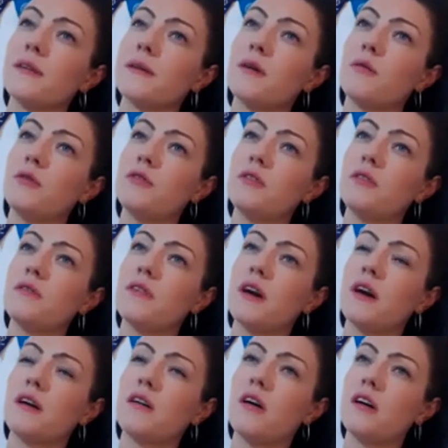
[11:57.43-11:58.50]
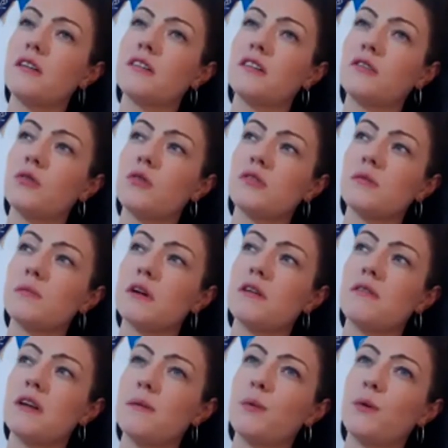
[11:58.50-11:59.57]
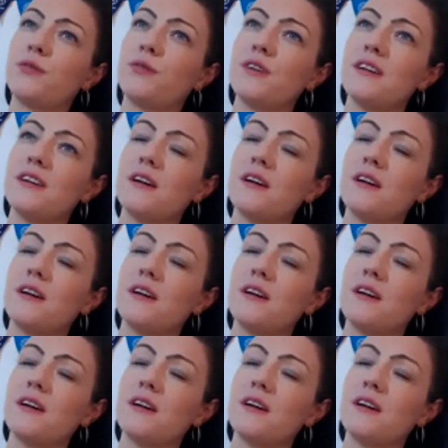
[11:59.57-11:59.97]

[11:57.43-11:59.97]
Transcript: I wonder if that card that talks about a rebel's going to